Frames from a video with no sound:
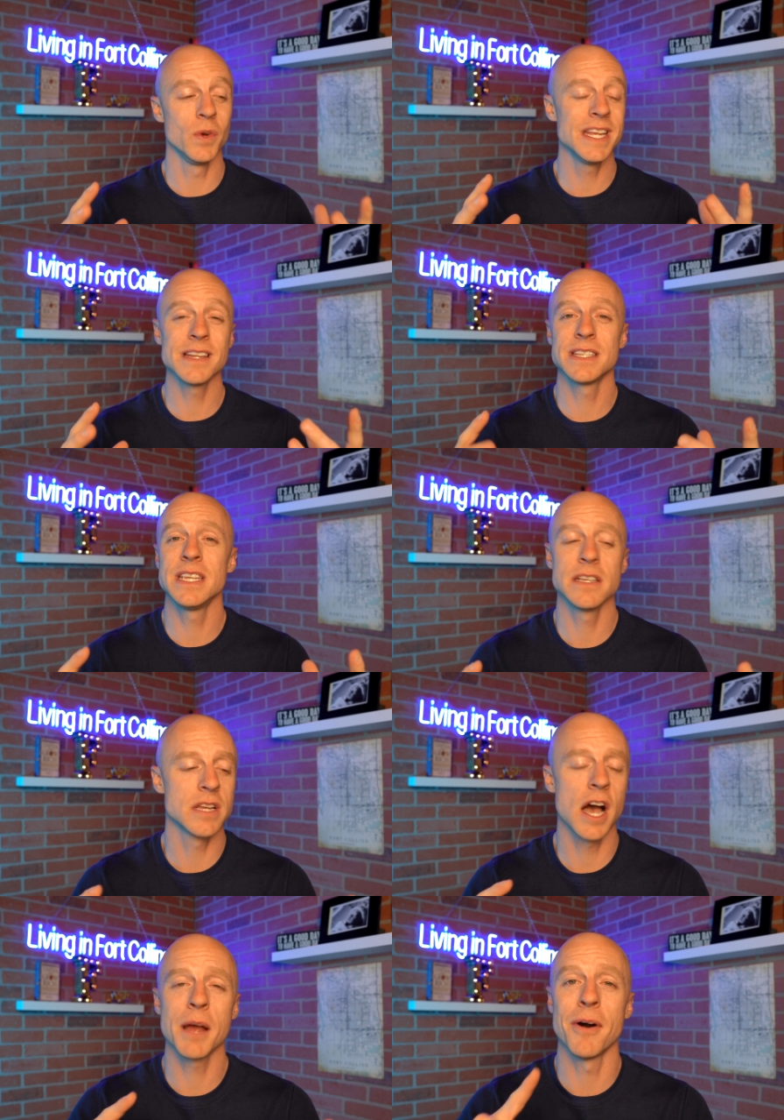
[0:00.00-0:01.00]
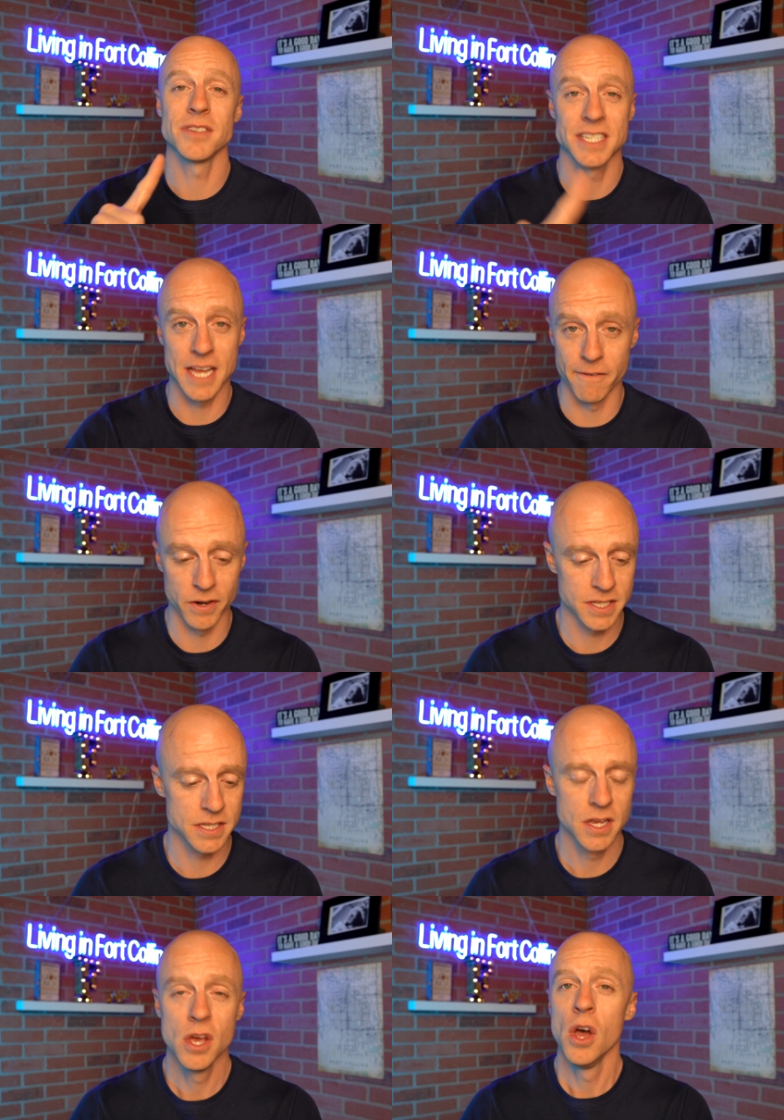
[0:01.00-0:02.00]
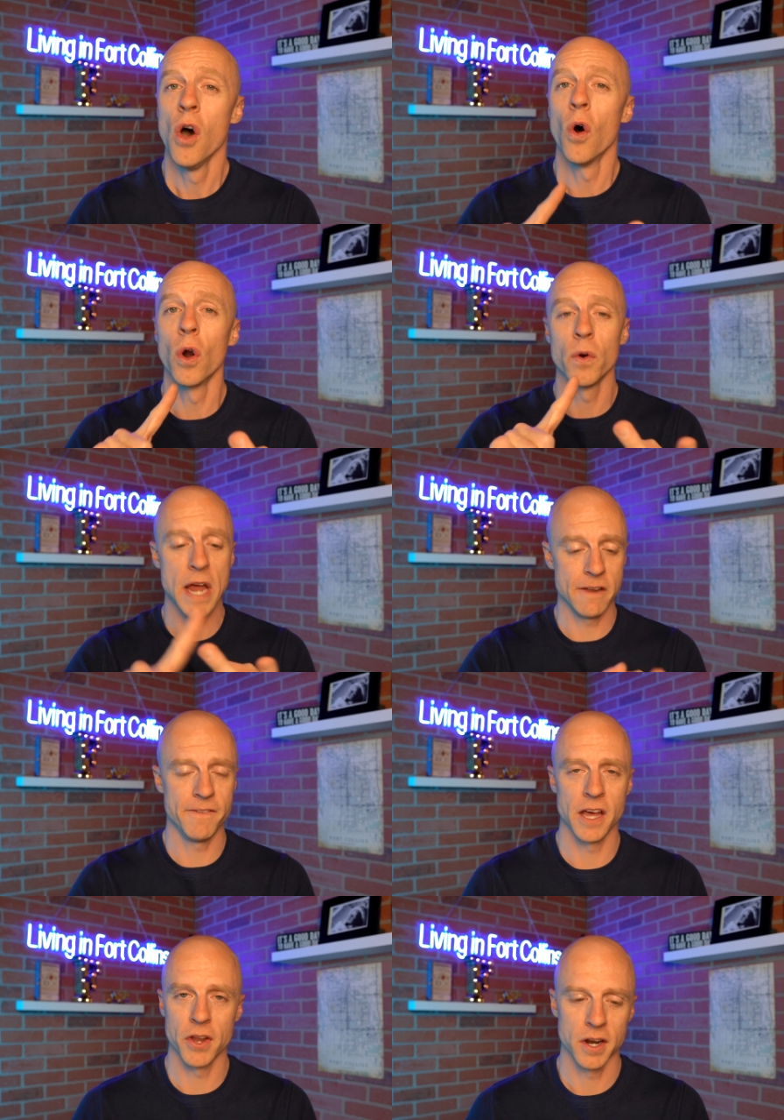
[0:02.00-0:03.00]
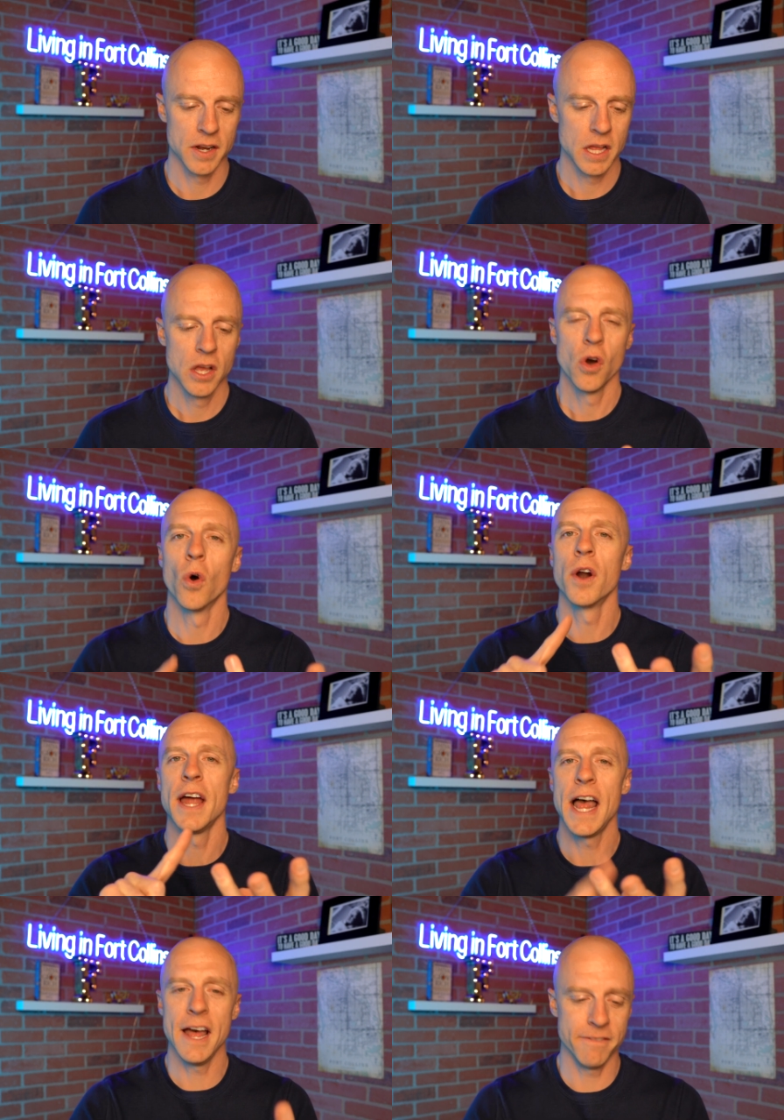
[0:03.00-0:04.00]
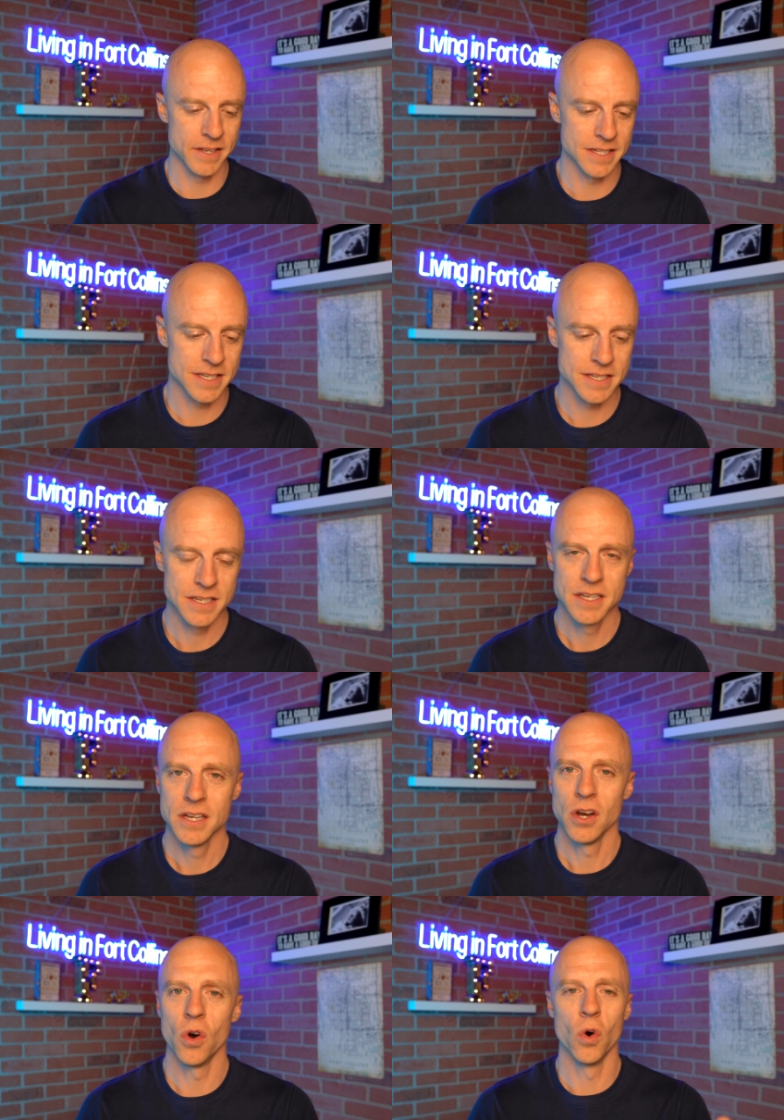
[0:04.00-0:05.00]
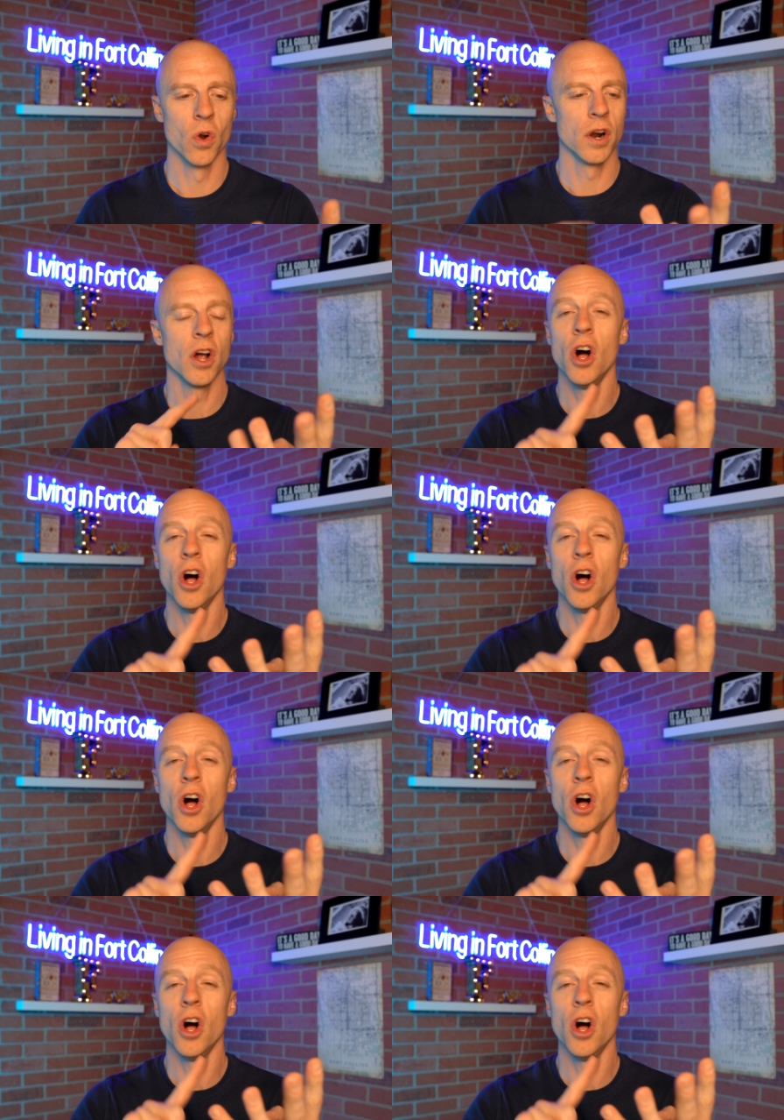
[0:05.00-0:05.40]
We didn't t- talk about Severance or Red Feather or Evans or